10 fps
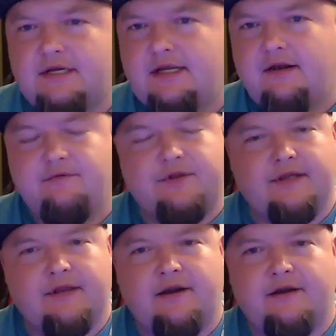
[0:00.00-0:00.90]

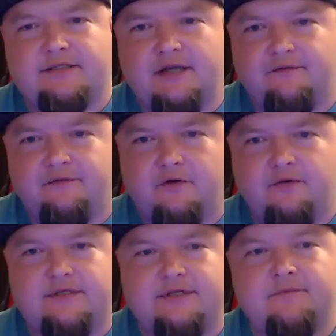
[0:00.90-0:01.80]
Everything there is there for a
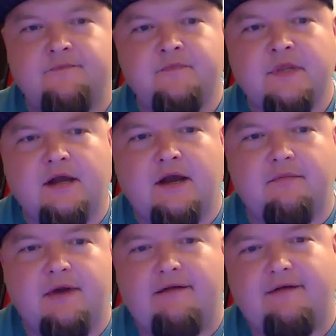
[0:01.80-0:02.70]
reason.
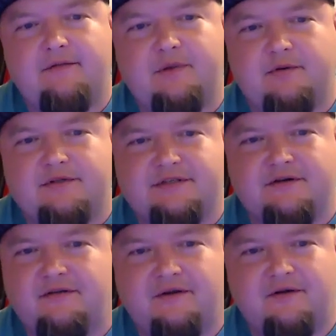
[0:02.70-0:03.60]
Um, I had people
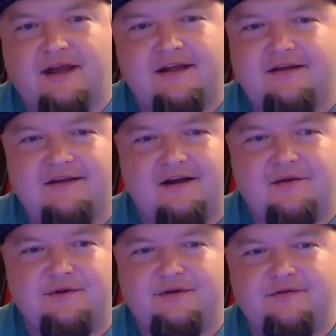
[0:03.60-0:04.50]
still that are like,
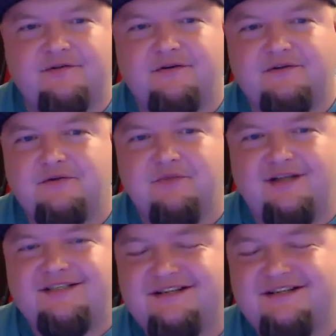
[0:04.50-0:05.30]
um, you, are doing too much.